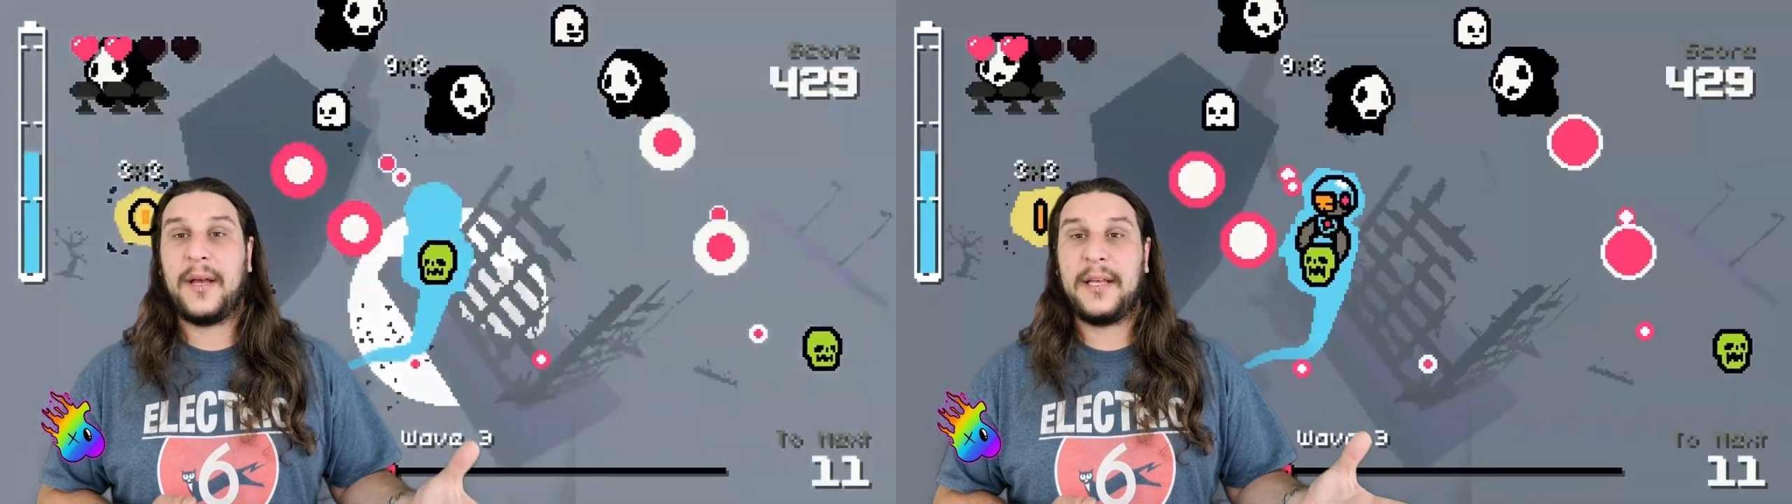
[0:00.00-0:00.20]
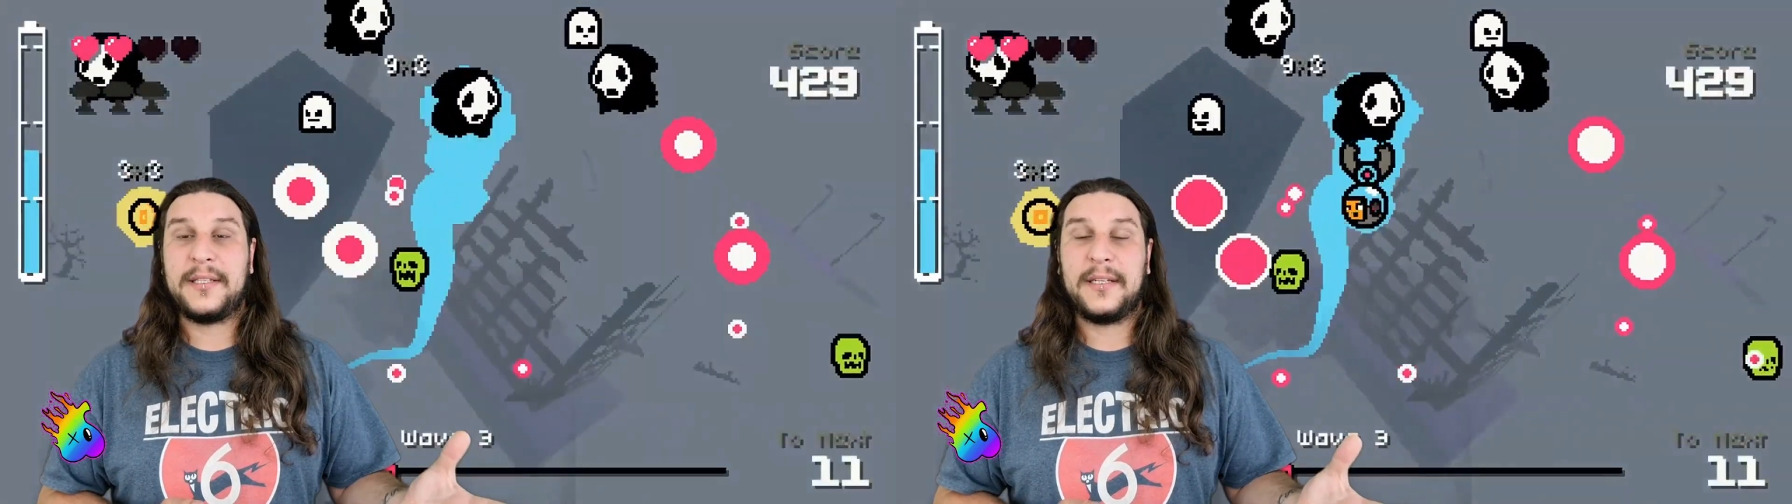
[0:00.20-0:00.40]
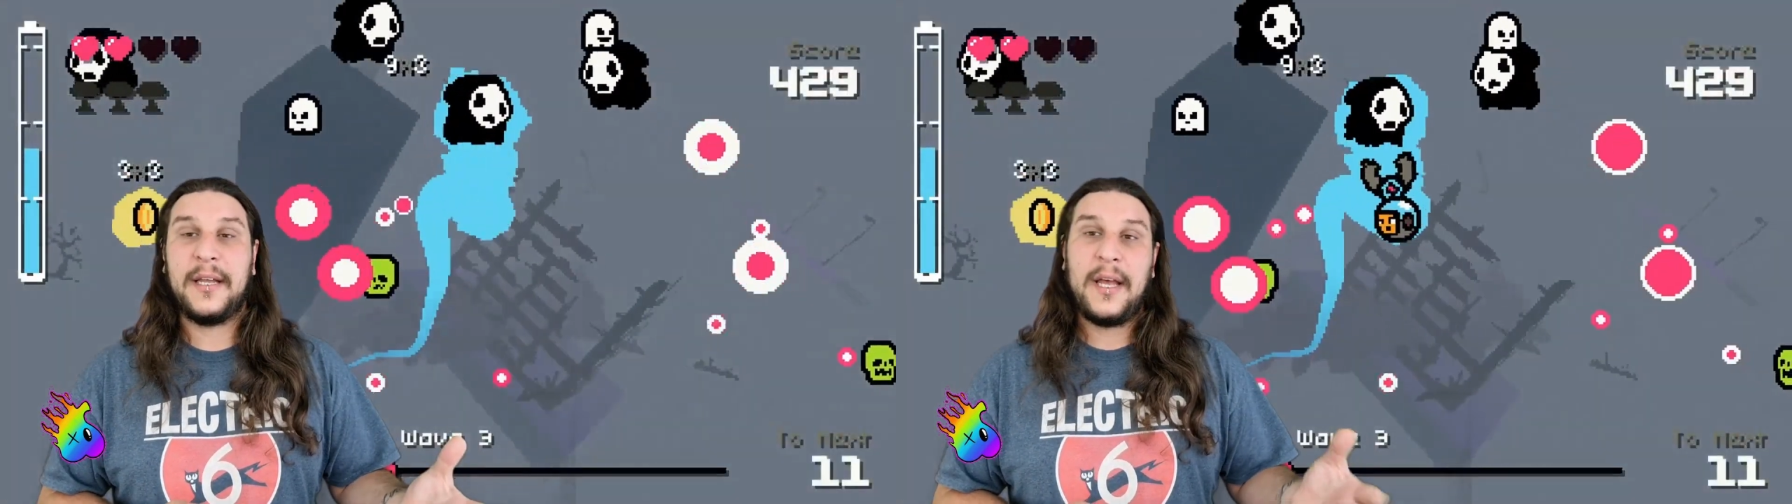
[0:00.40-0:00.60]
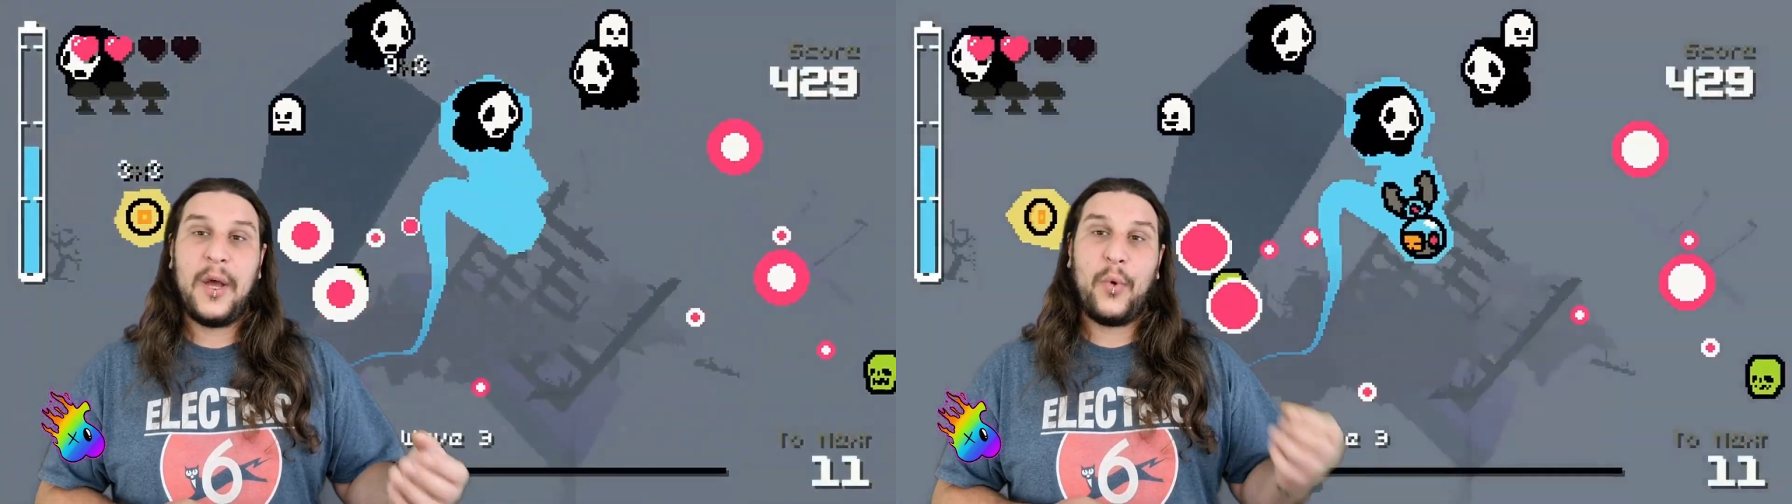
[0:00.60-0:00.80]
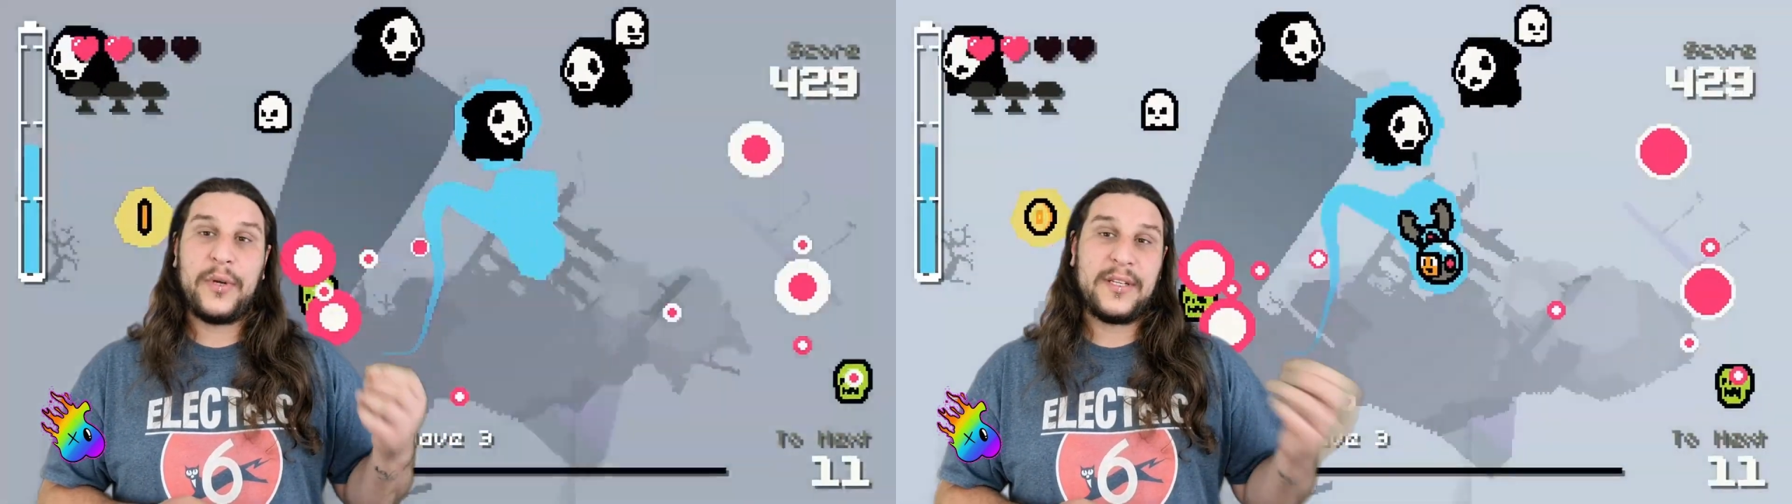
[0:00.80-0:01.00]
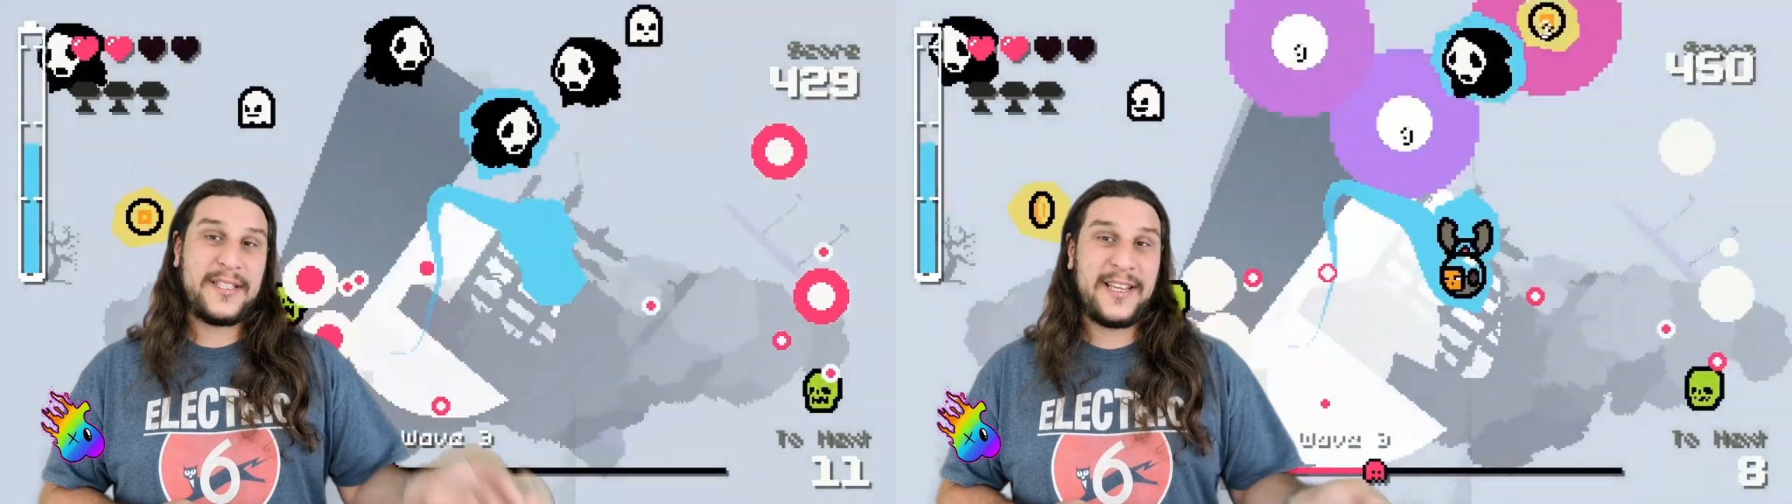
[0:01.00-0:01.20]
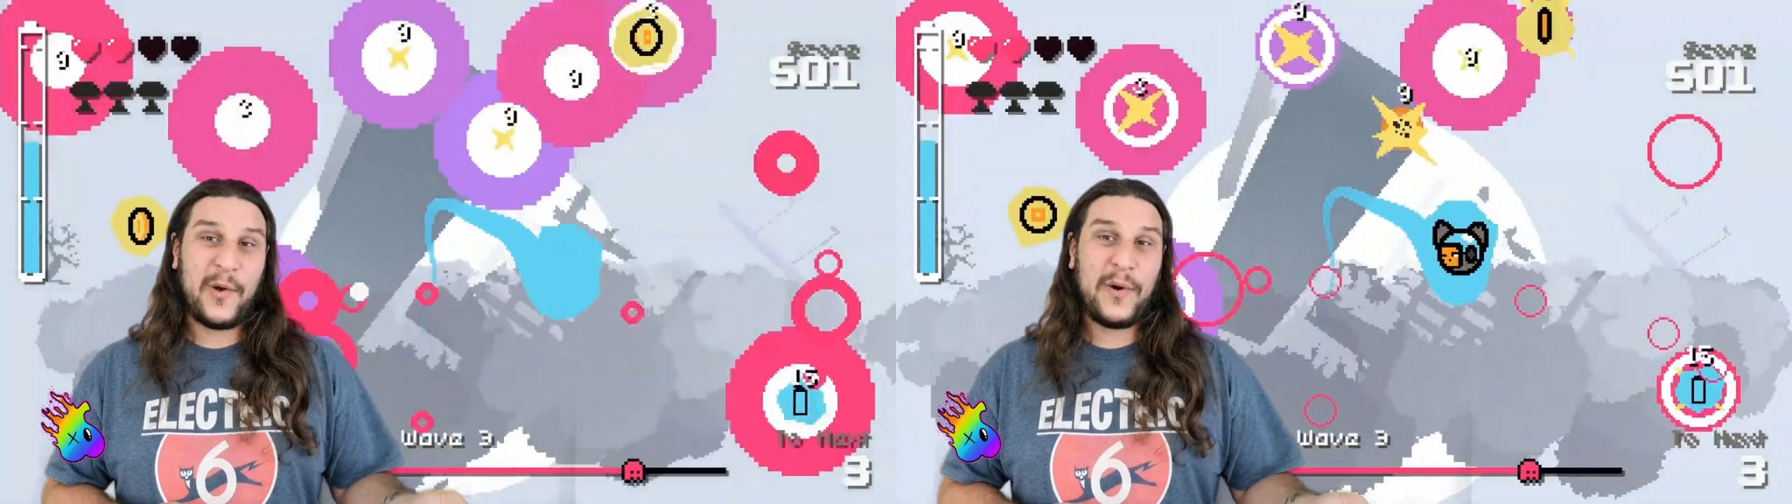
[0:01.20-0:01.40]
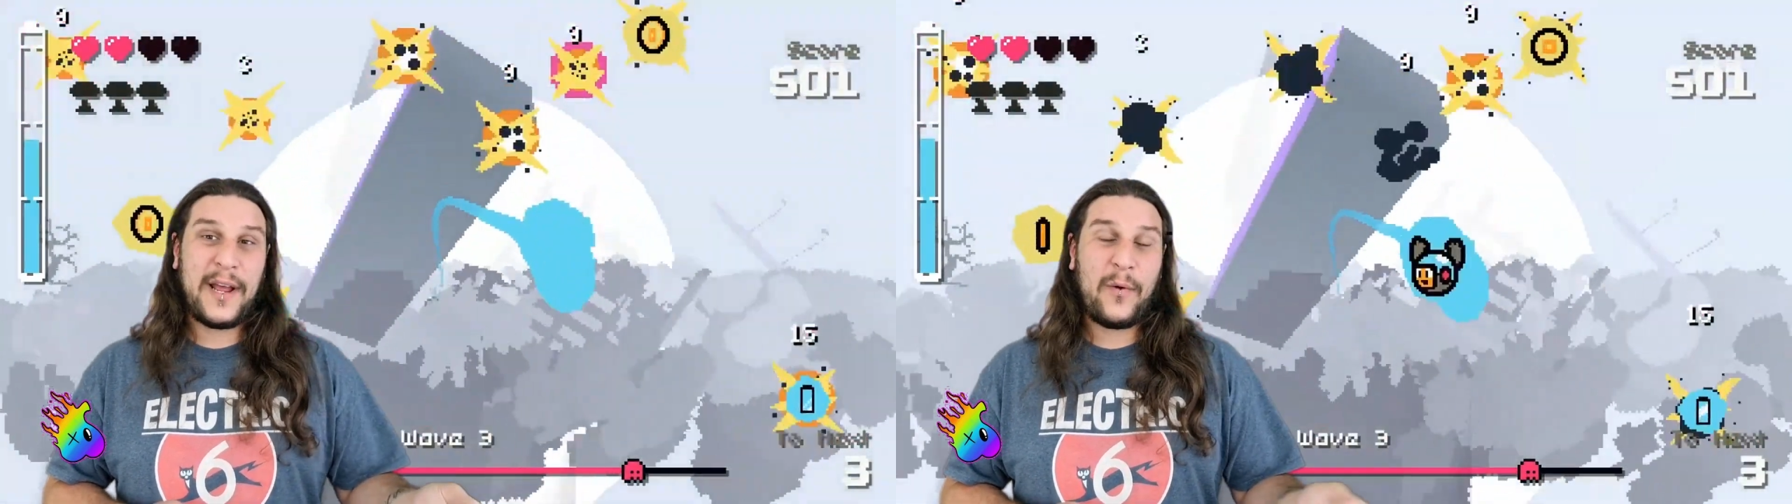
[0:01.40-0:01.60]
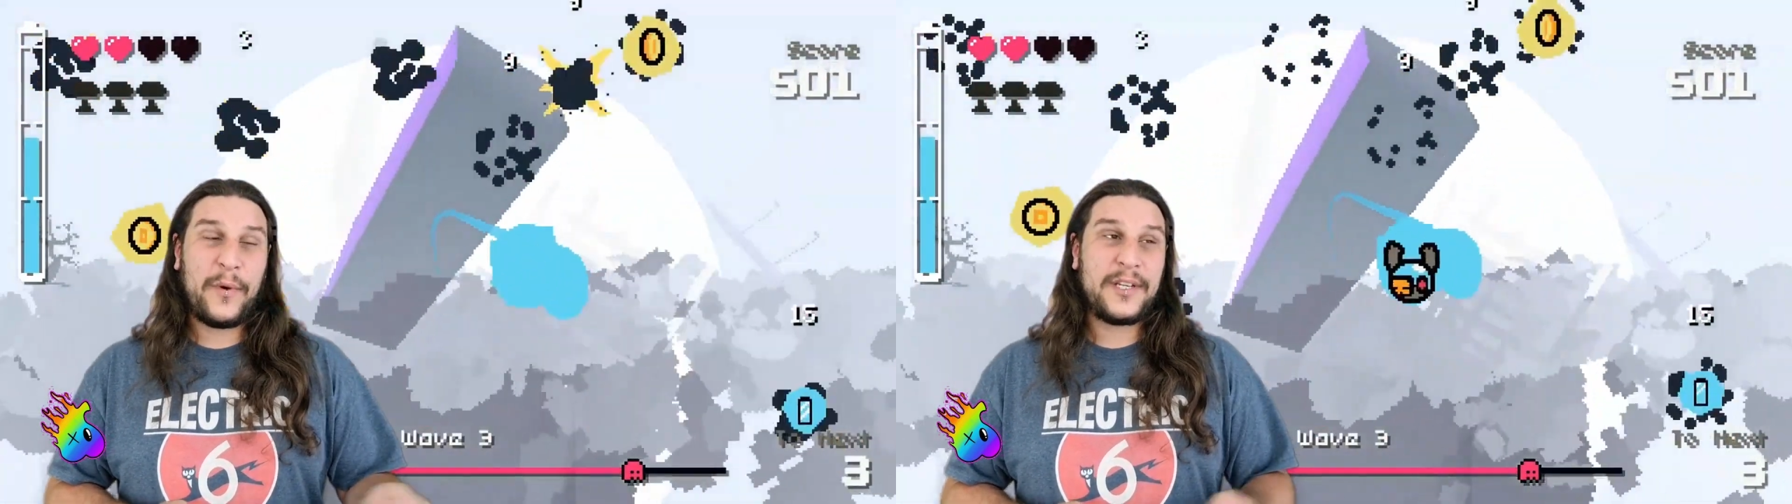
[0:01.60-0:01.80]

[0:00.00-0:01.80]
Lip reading: person, which is Singled Out,